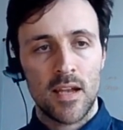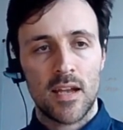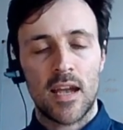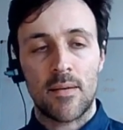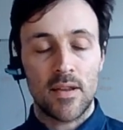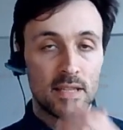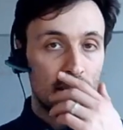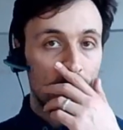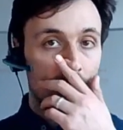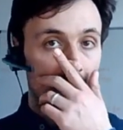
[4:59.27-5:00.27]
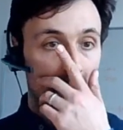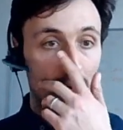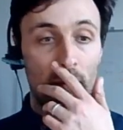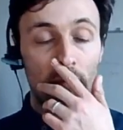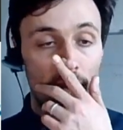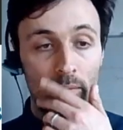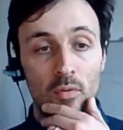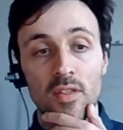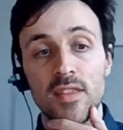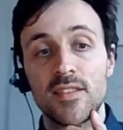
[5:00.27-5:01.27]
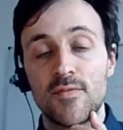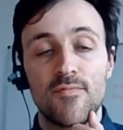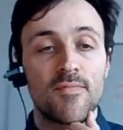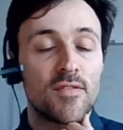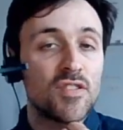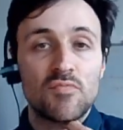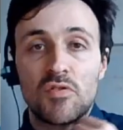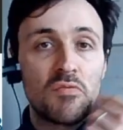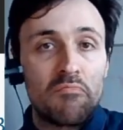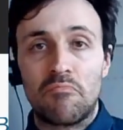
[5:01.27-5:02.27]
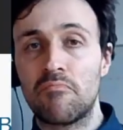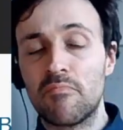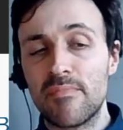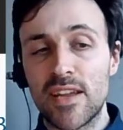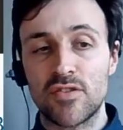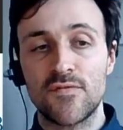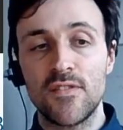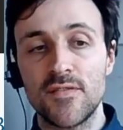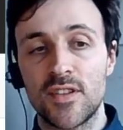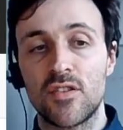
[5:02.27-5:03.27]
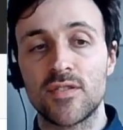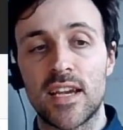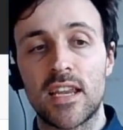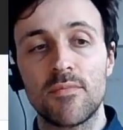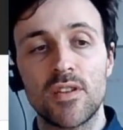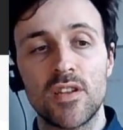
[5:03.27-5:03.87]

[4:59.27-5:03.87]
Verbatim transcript: I'm going to tell MATLAB I, I want this, just want a matrix full of zeros, and I'm going to